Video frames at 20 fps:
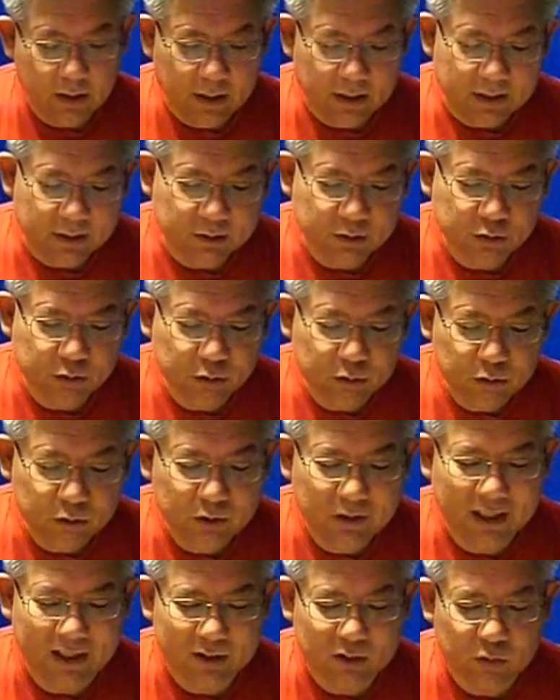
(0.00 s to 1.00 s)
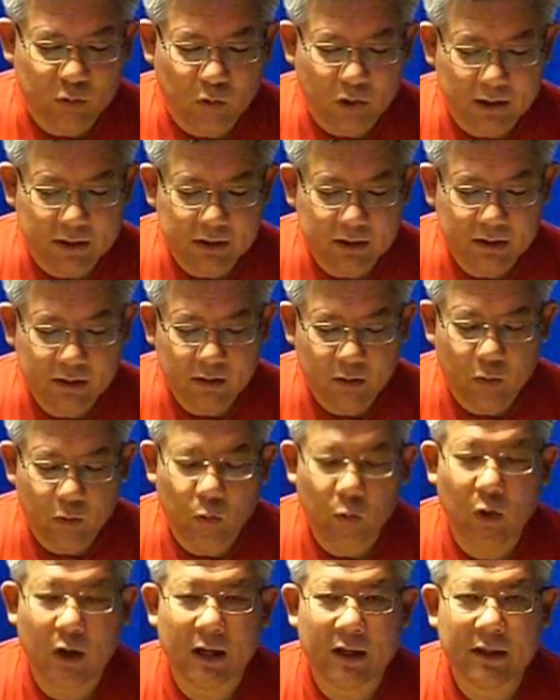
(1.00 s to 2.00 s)
and it's who gets what,
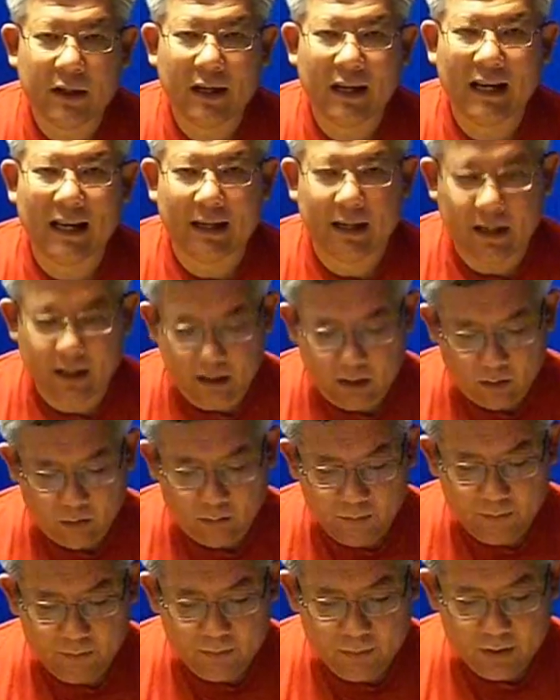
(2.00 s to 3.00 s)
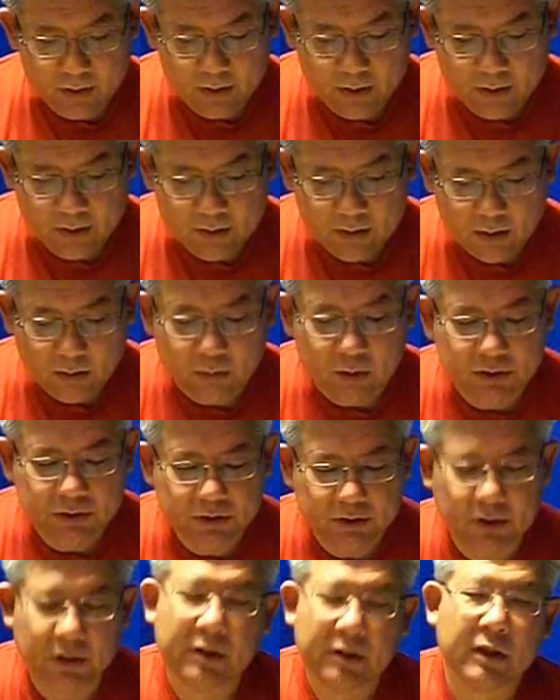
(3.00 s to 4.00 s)
when, and how. I
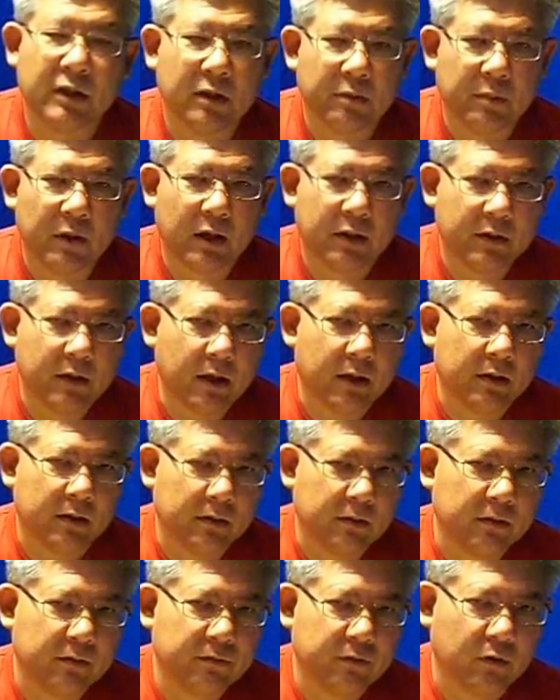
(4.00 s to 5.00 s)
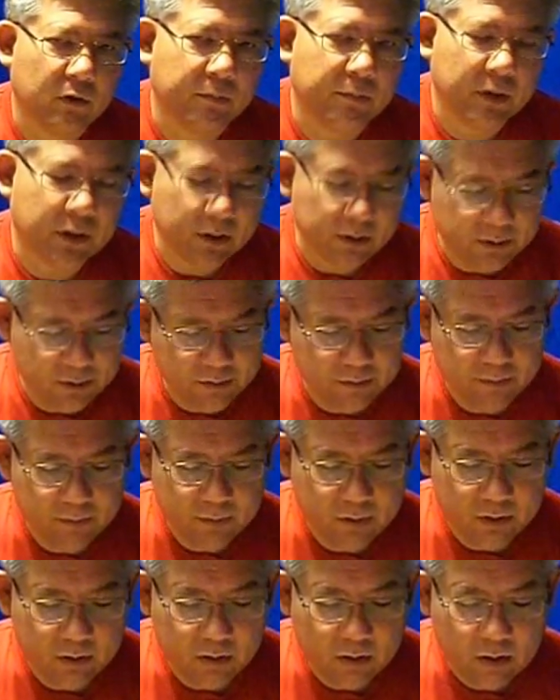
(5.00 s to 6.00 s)
want you to think about that for a minute.
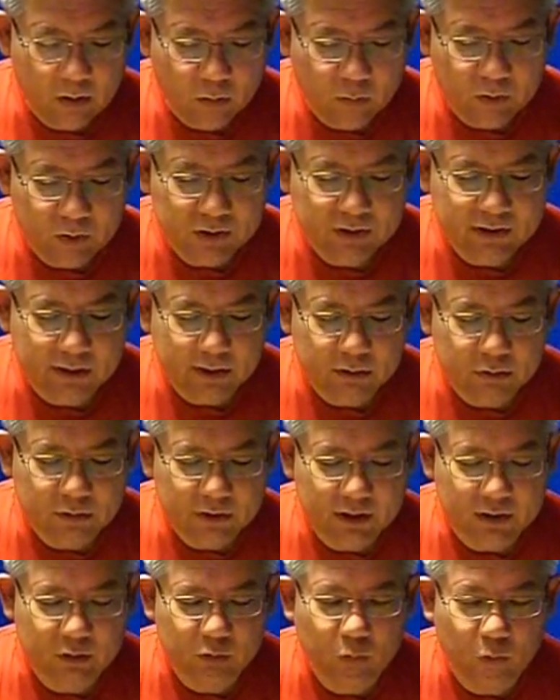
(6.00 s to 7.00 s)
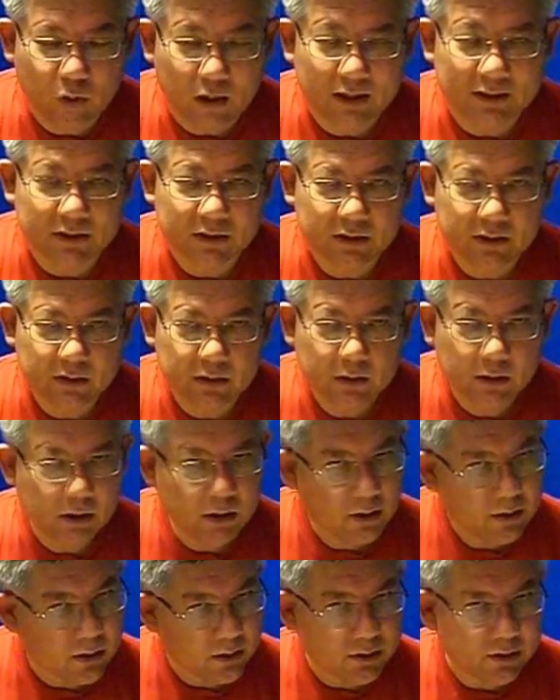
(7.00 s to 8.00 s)
When we say who gets what,
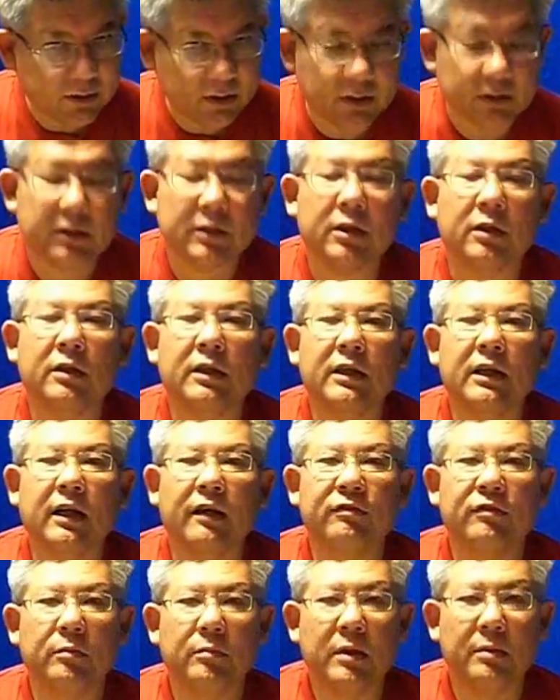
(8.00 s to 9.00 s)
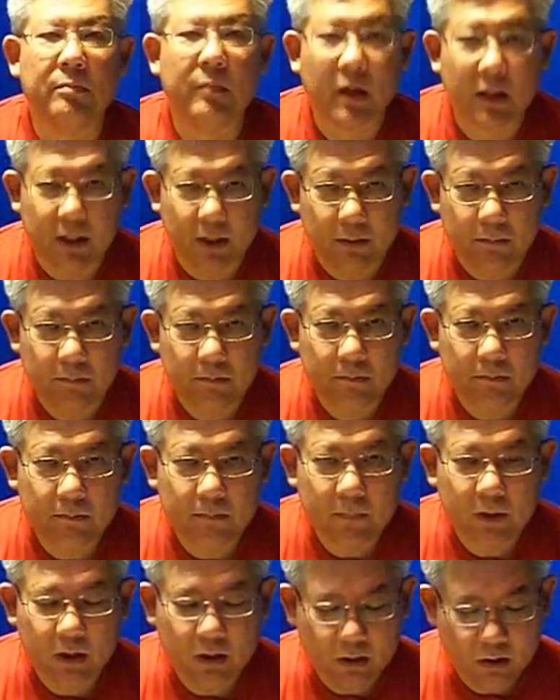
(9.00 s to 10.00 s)
it doesn't necessarily have to be money.
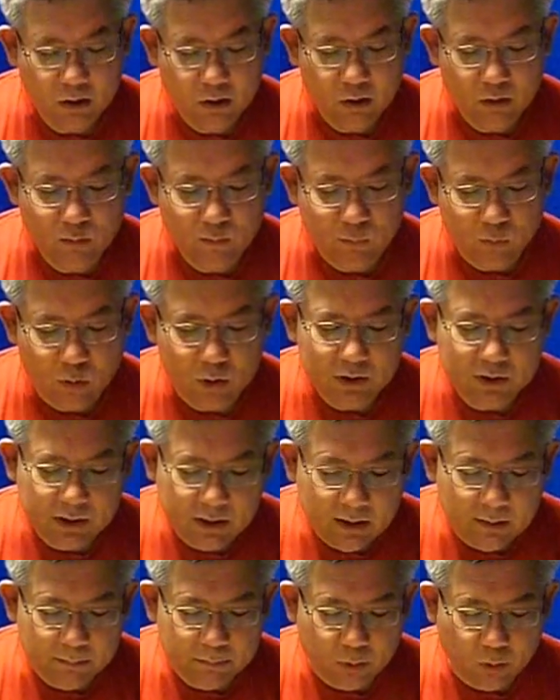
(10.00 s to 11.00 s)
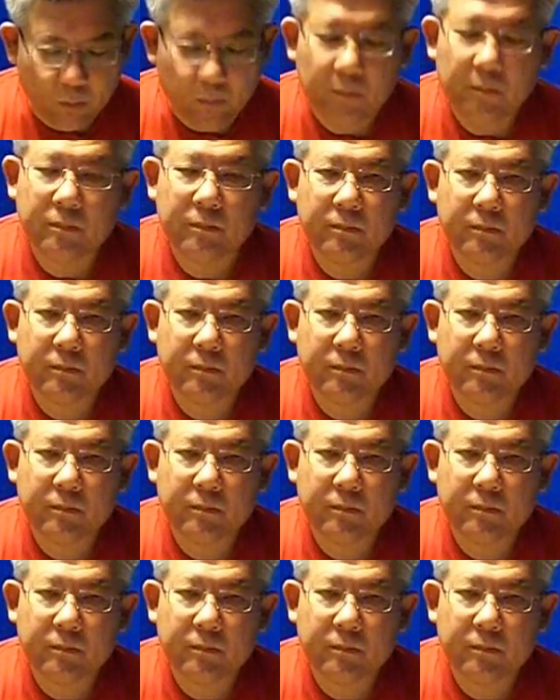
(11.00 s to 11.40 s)
For example,